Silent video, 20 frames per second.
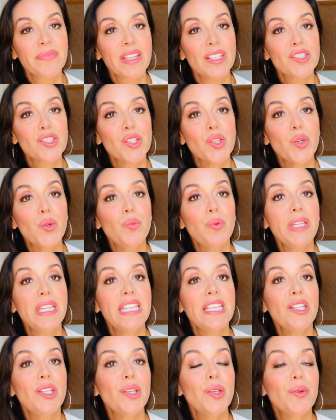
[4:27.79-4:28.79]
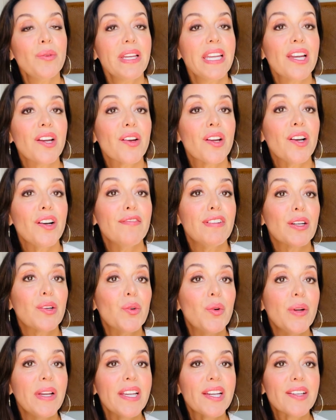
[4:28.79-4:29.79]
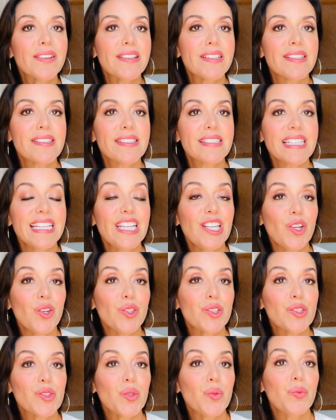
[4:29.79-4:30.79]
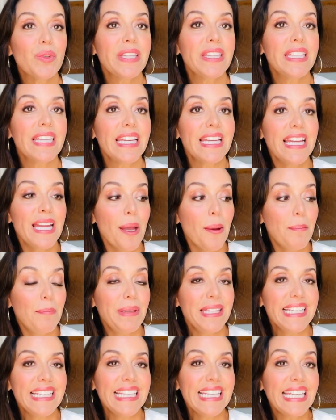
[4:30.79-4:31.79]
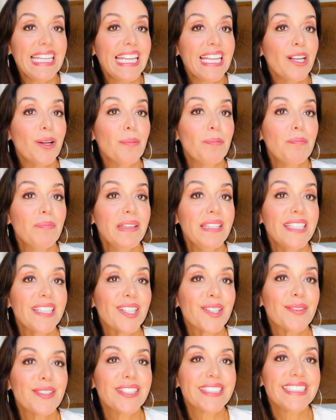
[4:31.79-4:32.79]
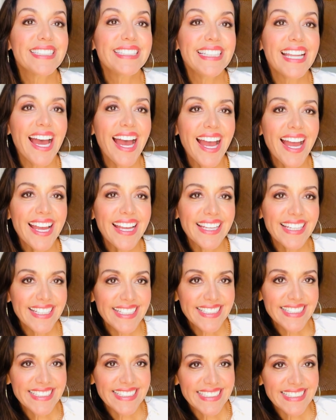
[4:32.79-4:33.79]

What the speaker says: So with the new era of Aquarius and also with the beginning of period 9,